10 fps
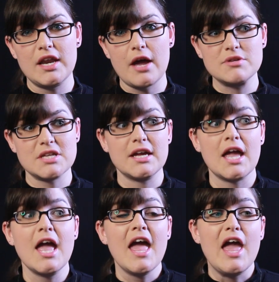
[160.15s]
And I was
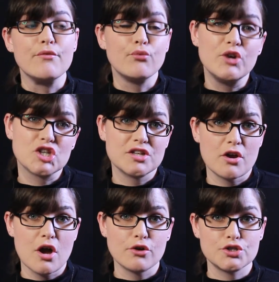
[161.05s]
like, if we shut
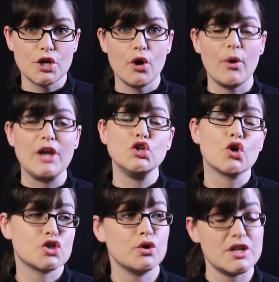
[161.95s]
down our show and
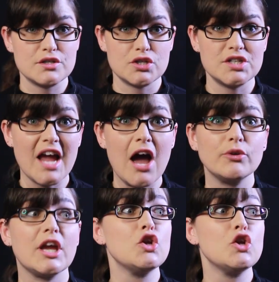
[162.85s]
your show doesn't shut down,